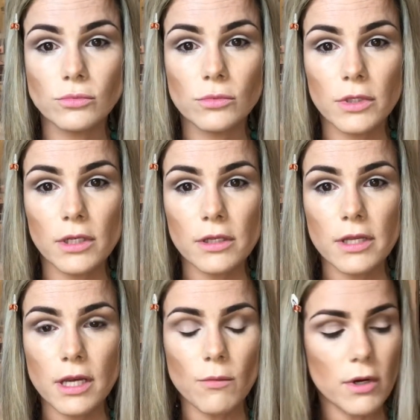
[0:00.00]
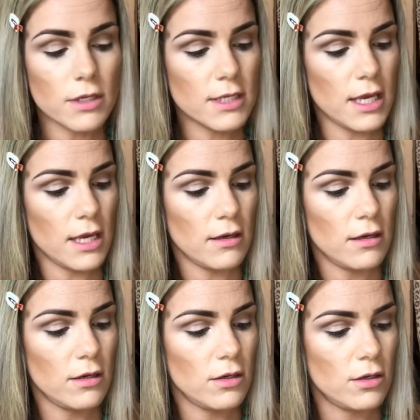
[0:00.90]
I think I want to take
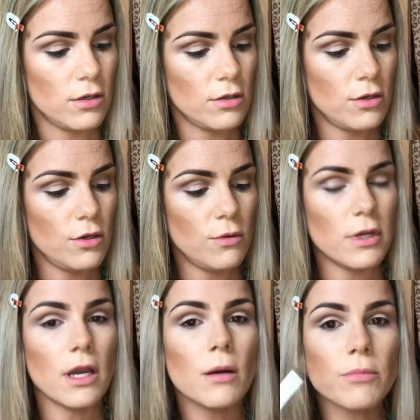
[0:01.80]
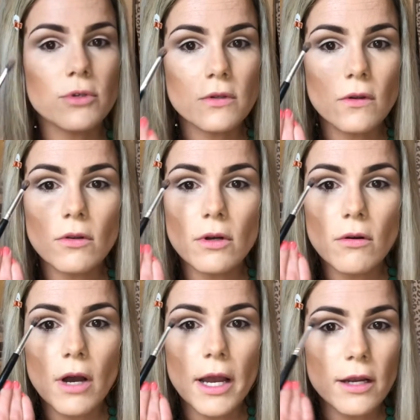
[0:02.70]
Nude up just a little
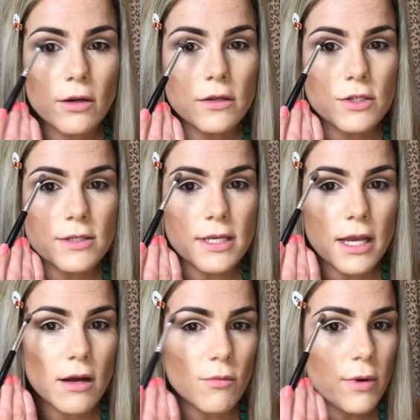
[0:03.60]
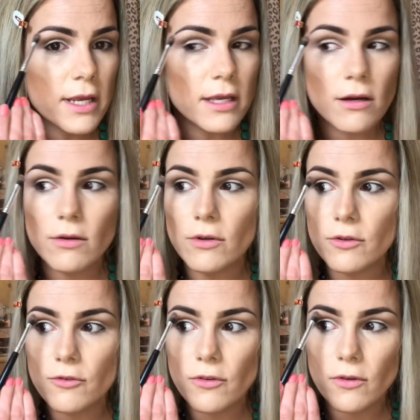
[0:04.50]
higher because you see how right here it looks
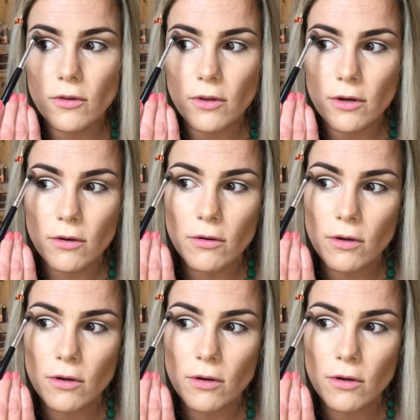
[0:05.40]
just a little